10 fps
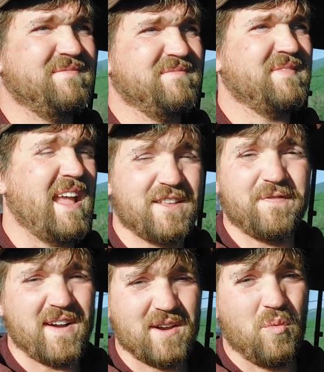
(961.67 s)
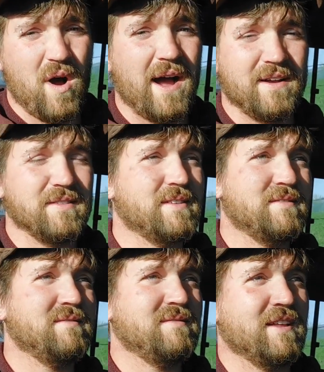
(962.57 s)
It's fucking wild.
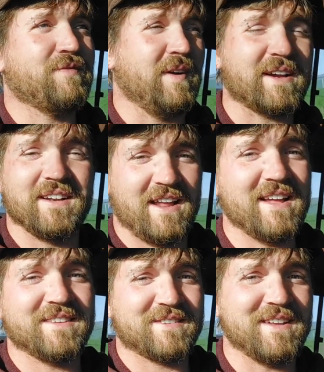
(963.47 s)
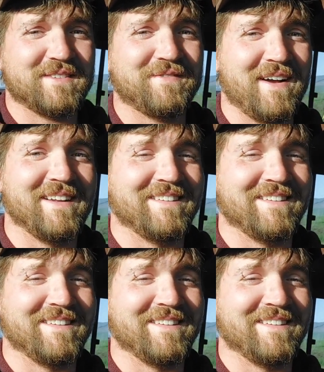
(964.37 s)
It's fun.